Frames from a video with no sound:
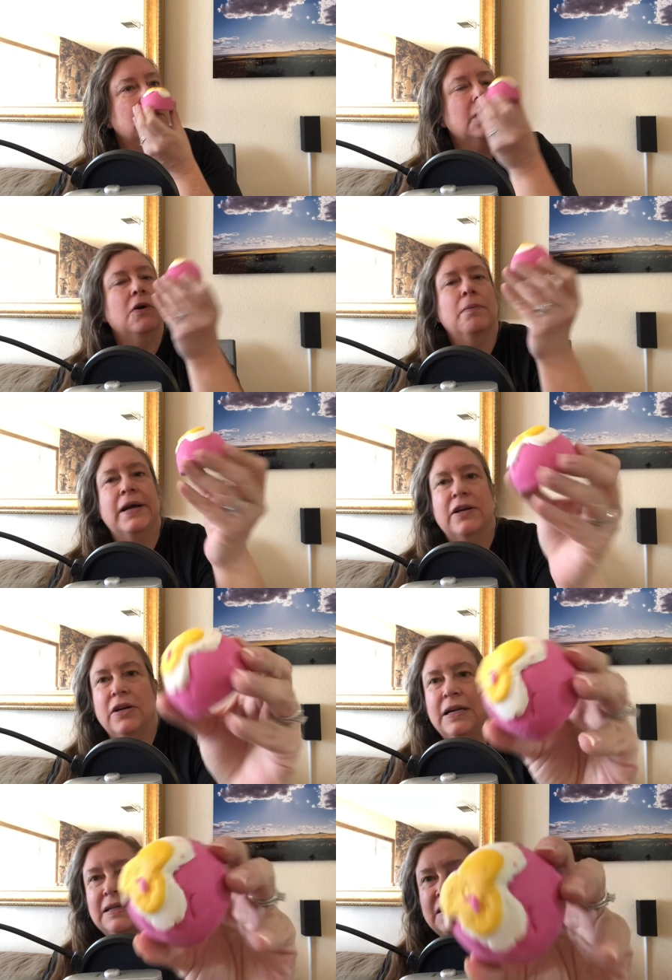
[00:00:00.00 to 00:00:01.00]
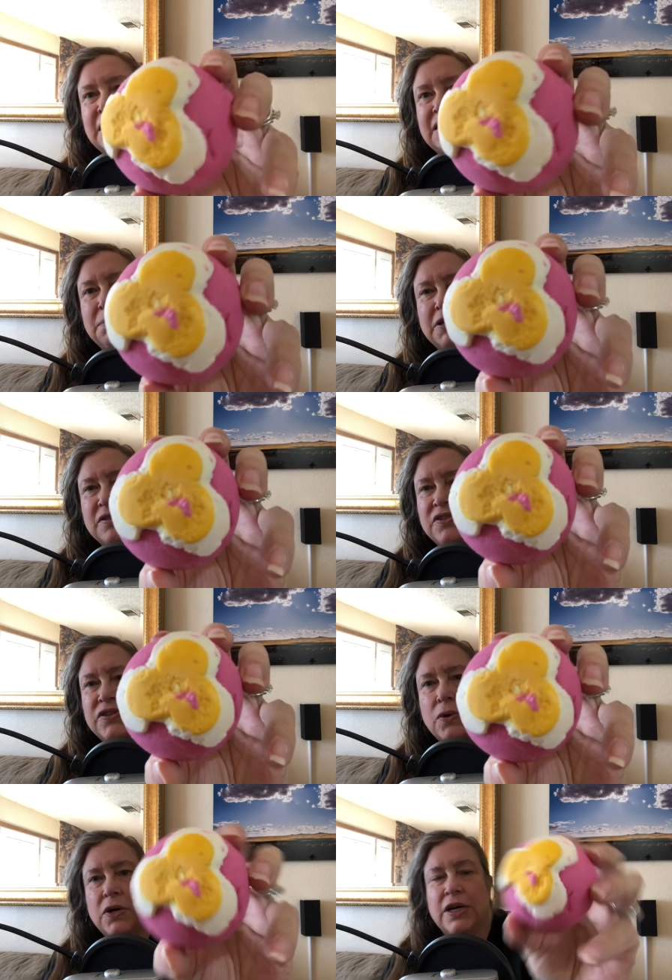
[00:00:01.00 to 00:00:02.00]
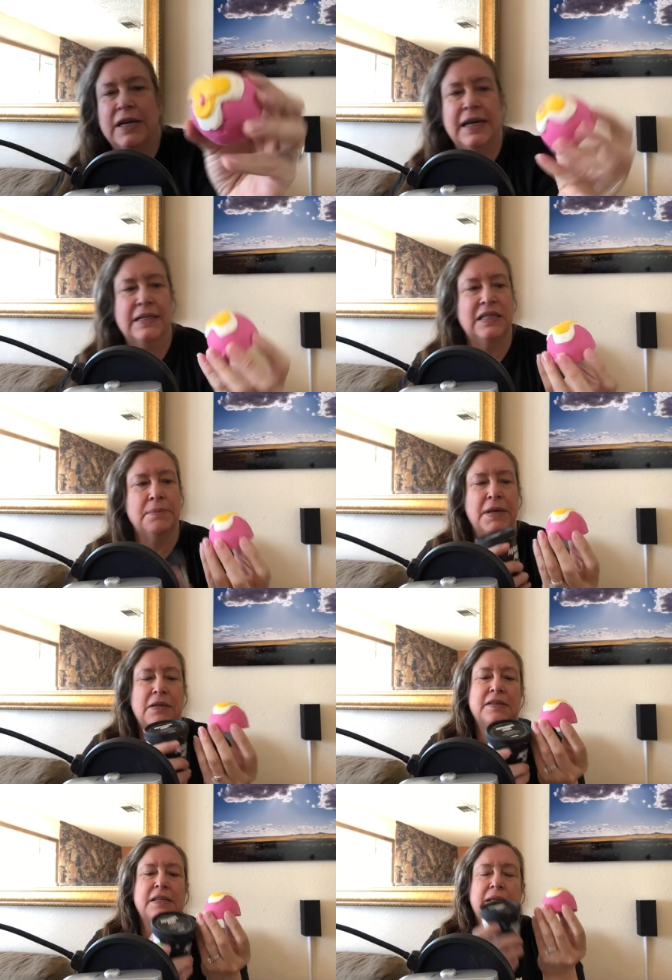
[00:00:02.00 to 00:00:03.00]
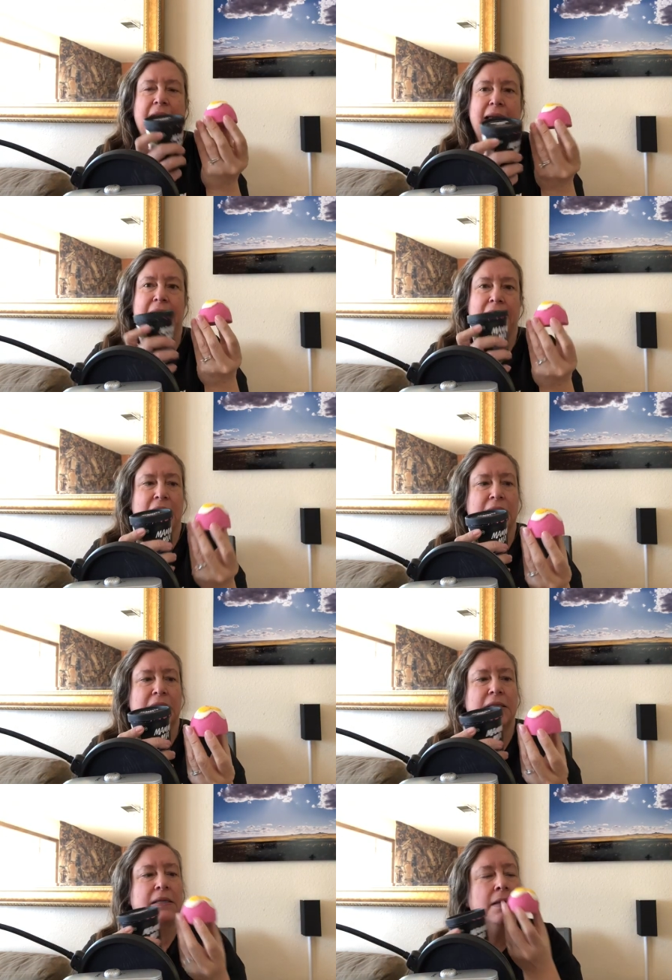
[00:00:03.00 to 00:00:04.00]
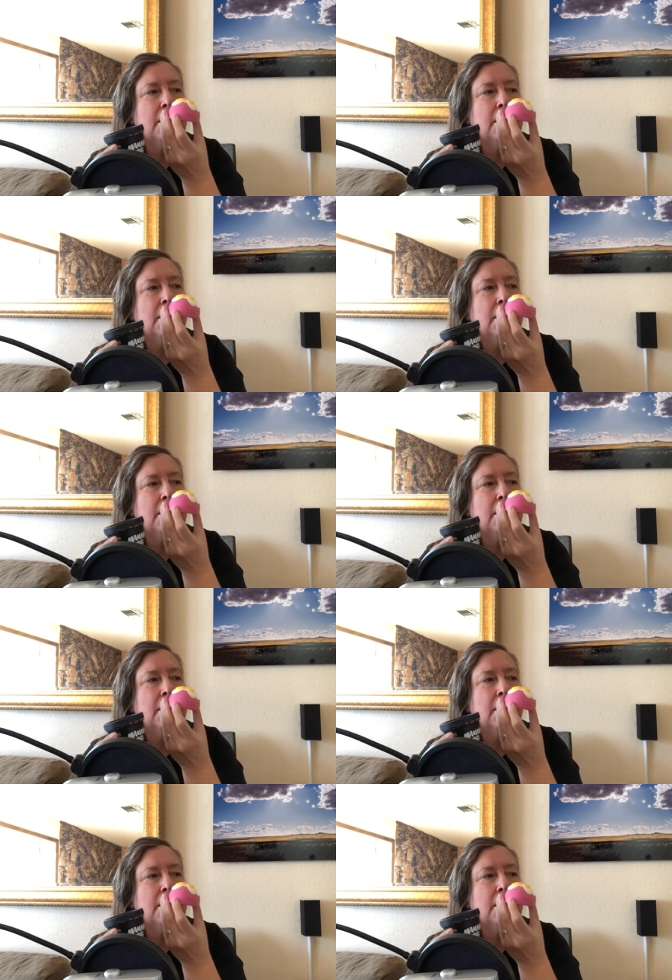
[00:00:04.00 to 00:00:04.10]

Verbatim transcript: Oh my goodness, this smells so good. It smells like this.